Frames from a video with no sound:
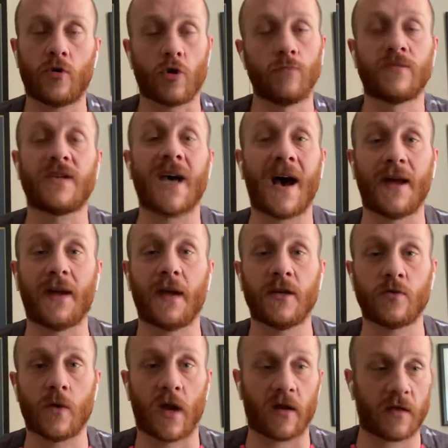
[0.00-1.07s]
Saturday
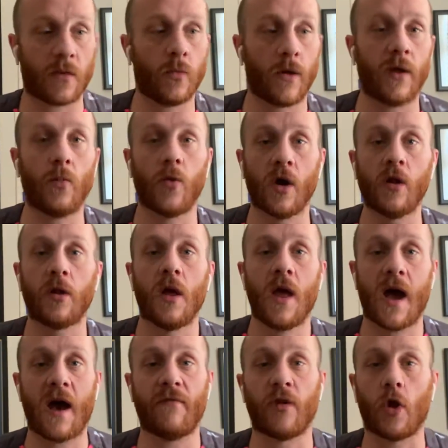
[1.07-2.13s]
as well. I think we will
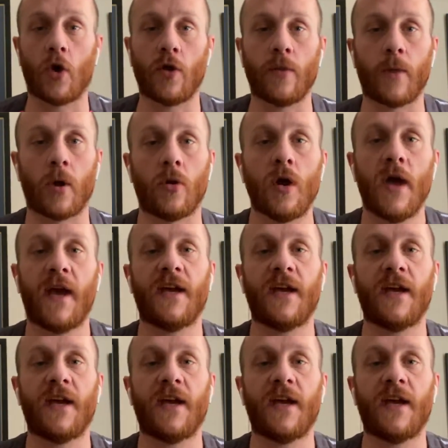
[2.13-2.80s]
have a lot of the ball.